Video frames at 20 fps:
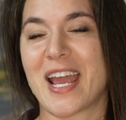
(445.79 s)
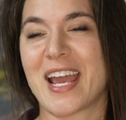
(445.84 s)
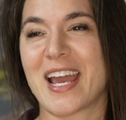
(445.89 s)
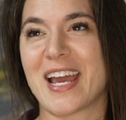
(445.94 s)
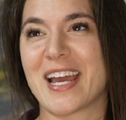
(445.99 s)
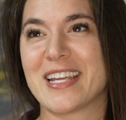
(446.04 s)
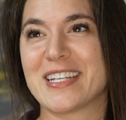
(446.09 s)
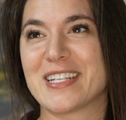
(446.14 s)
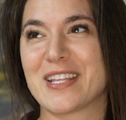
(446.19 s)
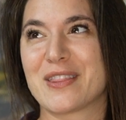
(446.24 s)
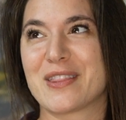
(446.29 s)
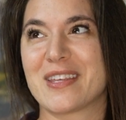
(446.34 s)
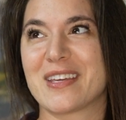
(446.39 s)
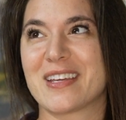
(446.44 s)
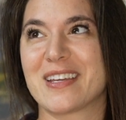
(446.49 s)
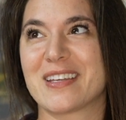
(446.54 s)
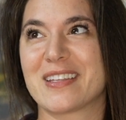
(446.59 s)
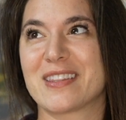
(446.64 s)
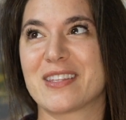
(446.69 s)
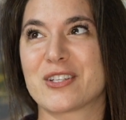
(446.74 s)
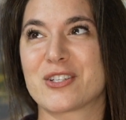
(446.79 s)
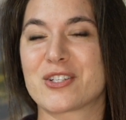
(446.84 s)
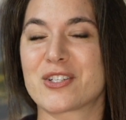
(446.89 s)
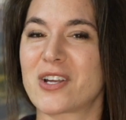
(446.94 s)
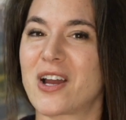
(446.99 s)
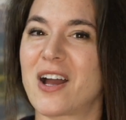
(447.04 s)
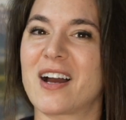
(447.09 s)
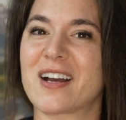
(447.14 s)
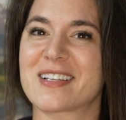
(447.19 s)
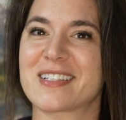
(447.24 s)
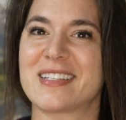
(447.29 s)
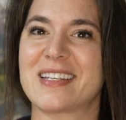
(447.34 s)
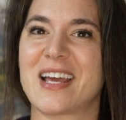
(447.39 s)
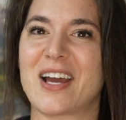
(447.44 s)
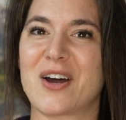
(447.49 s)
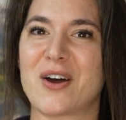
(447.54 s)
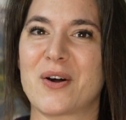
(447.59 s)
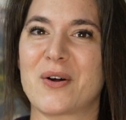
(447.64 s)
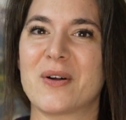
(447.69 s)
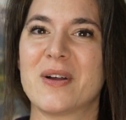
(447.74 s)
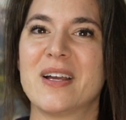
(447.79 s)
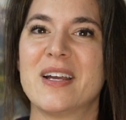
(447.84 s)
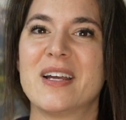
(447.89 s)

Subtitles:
and the shocks and how,